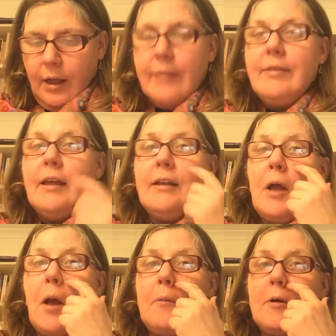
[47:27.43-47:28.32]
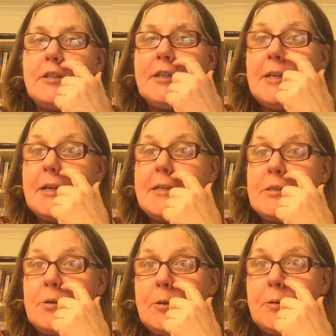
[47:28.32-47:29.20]
And then watching
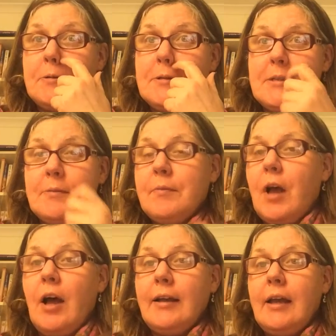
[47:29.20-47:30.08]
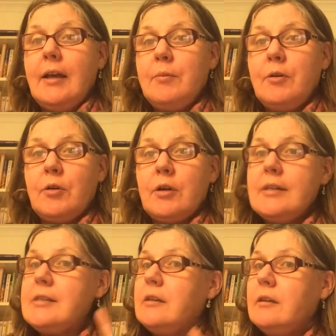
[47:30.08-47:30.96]
Nikki's Noodles, I came
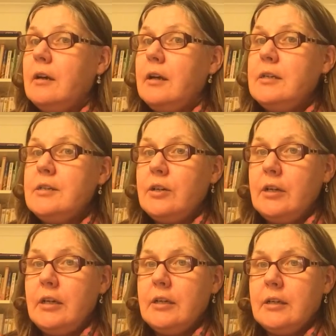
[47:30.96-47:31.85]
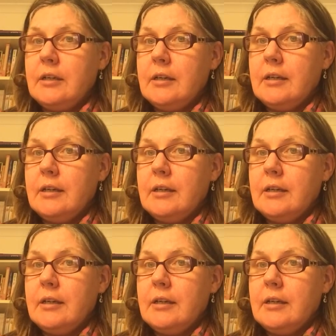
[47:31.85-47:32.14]
across an Australian